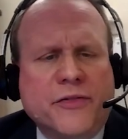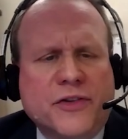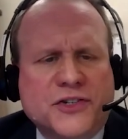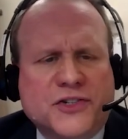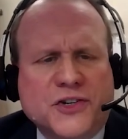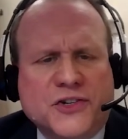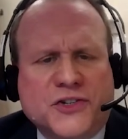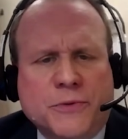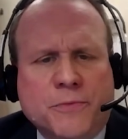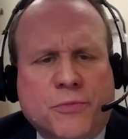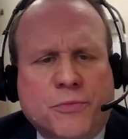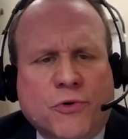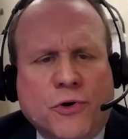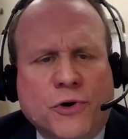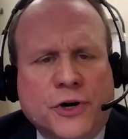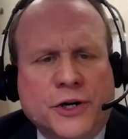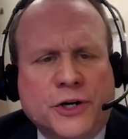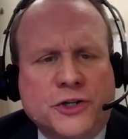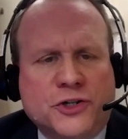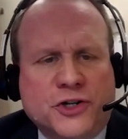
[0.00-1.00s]
This is
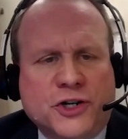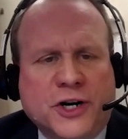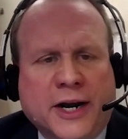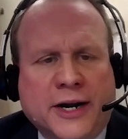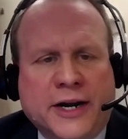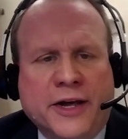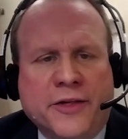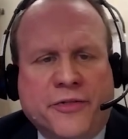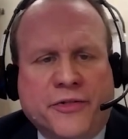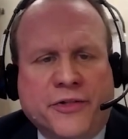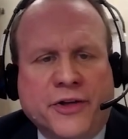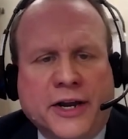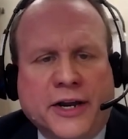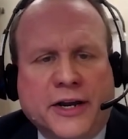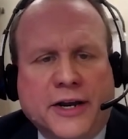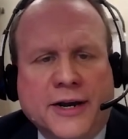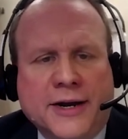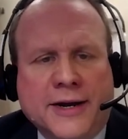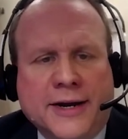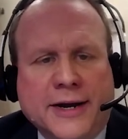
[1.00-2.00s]
important to check, I
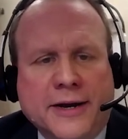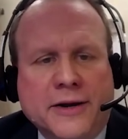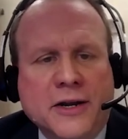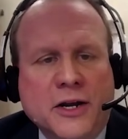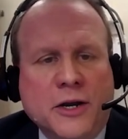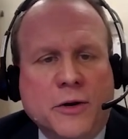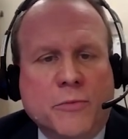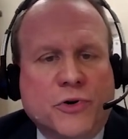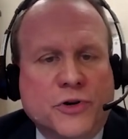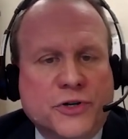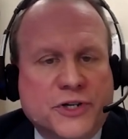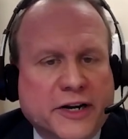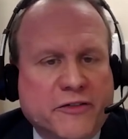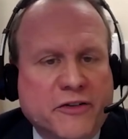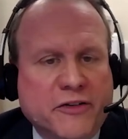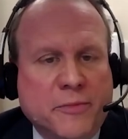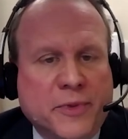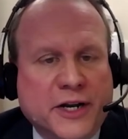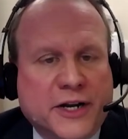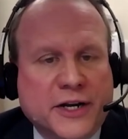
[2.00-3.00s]
think,
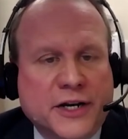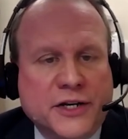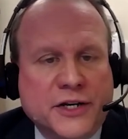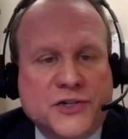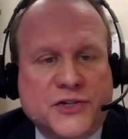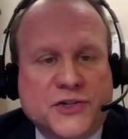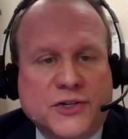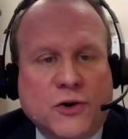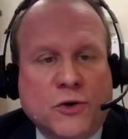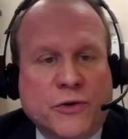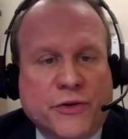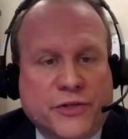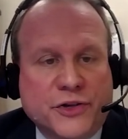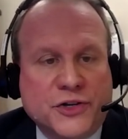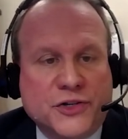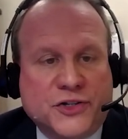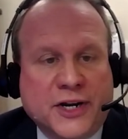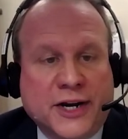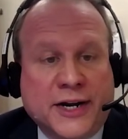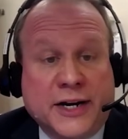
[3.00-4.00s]
particularly because
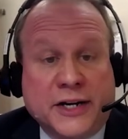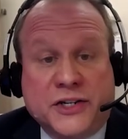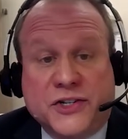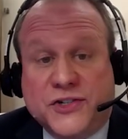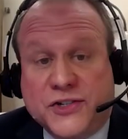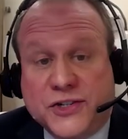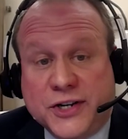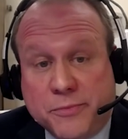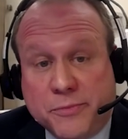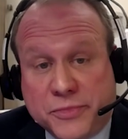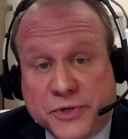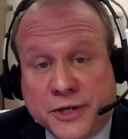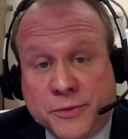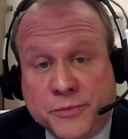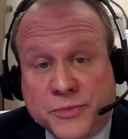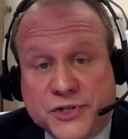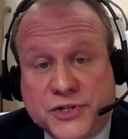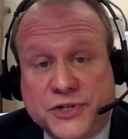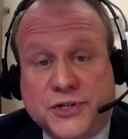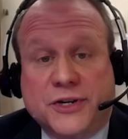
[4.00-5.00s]
orthostatic
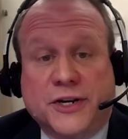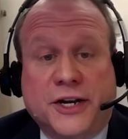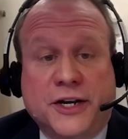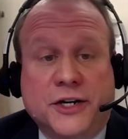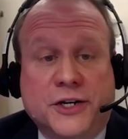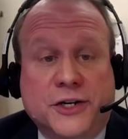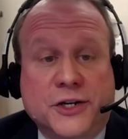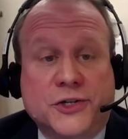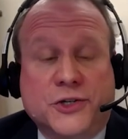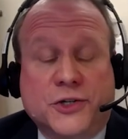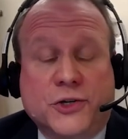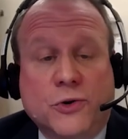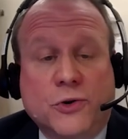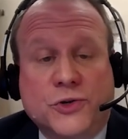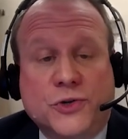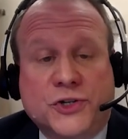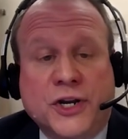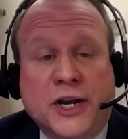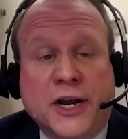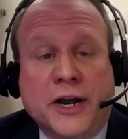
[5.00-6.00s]
symptoms can
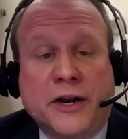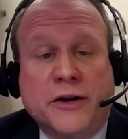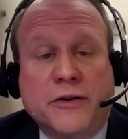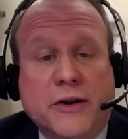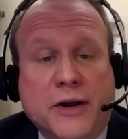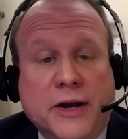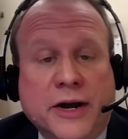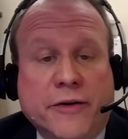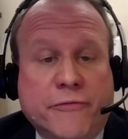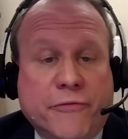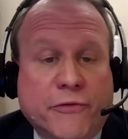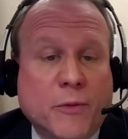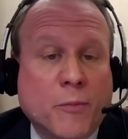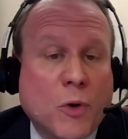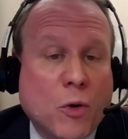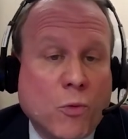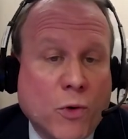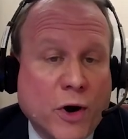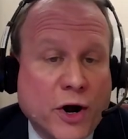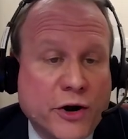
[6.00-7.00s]
dissociate from
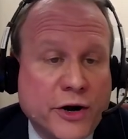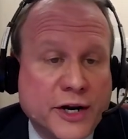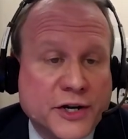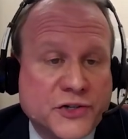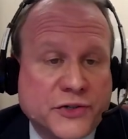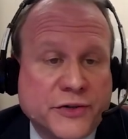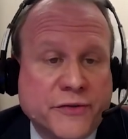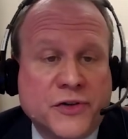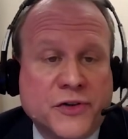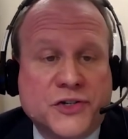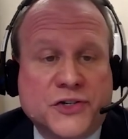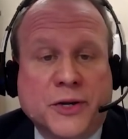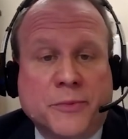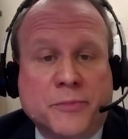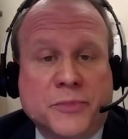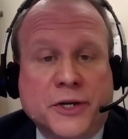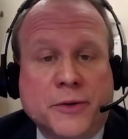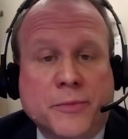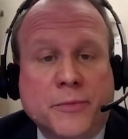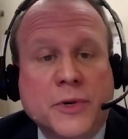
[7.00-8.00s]
awareness of the
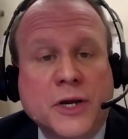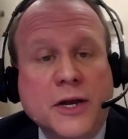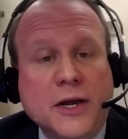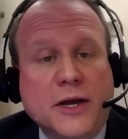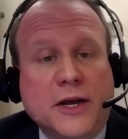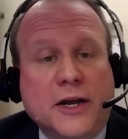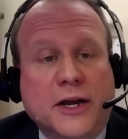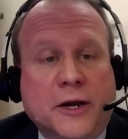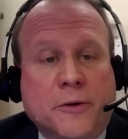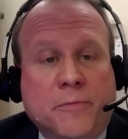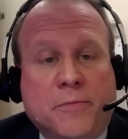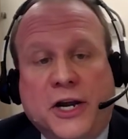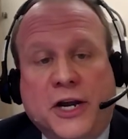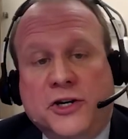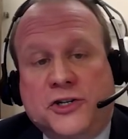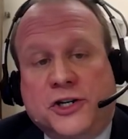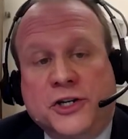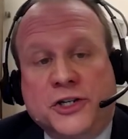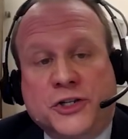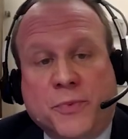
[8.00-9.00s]
symptom, and
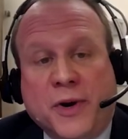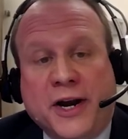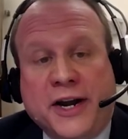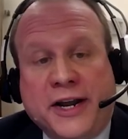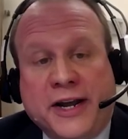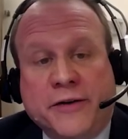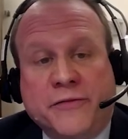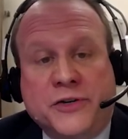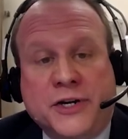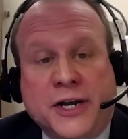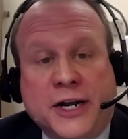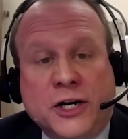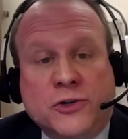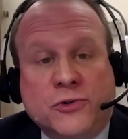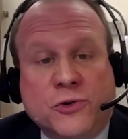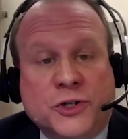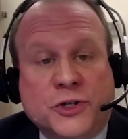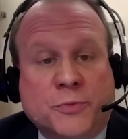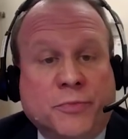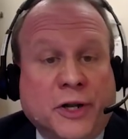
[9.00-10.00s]
patients might have
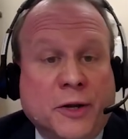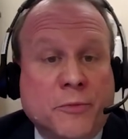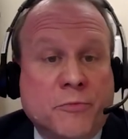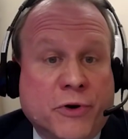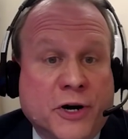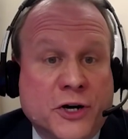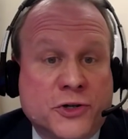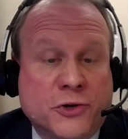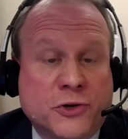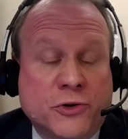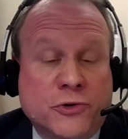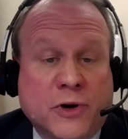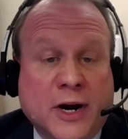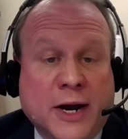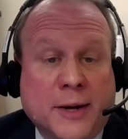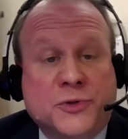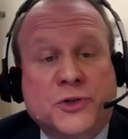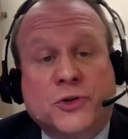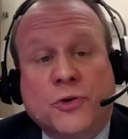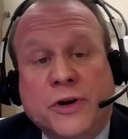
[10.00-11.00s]
dangerous blood pressure
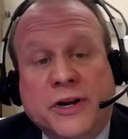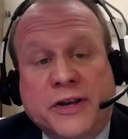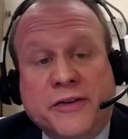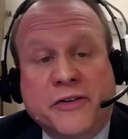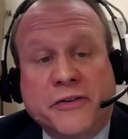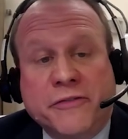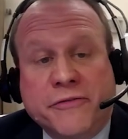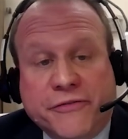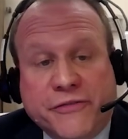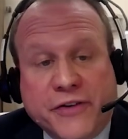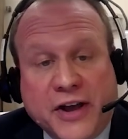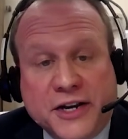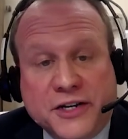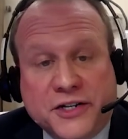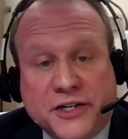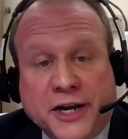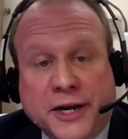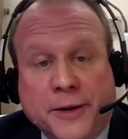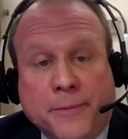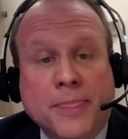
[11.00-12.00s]
drops or even
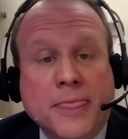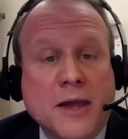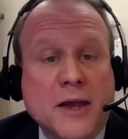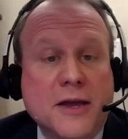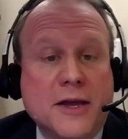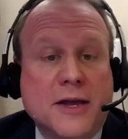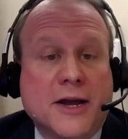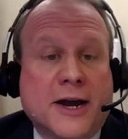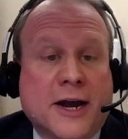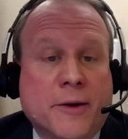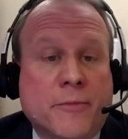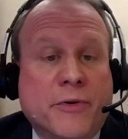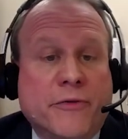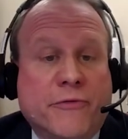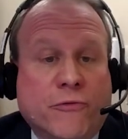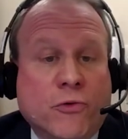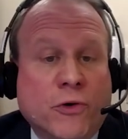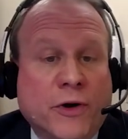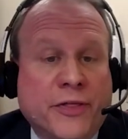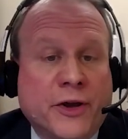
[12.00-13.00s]
fainting
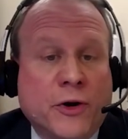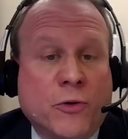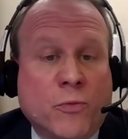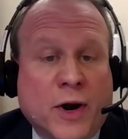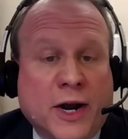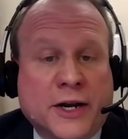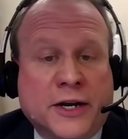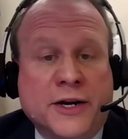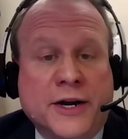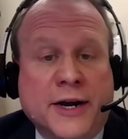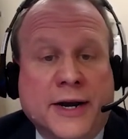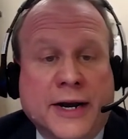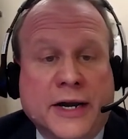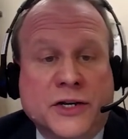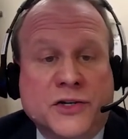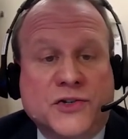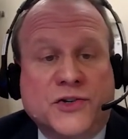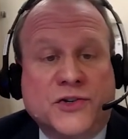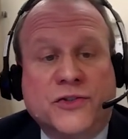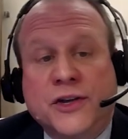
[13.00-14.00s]
before they
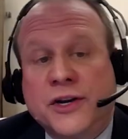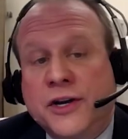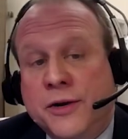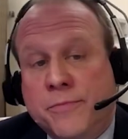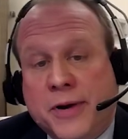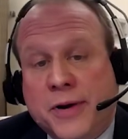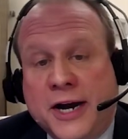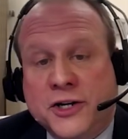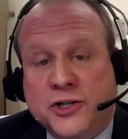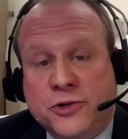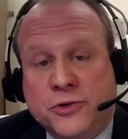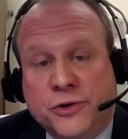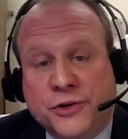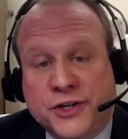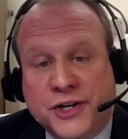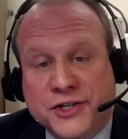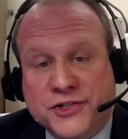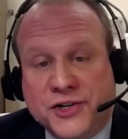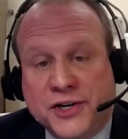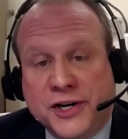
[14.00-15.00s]
recognize the postural
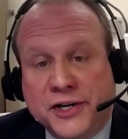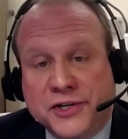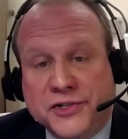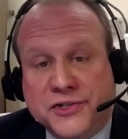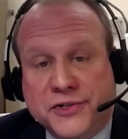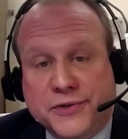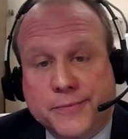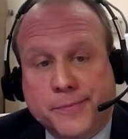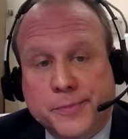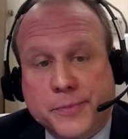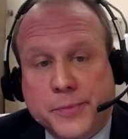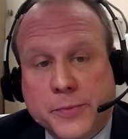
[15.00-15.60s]
dizziness.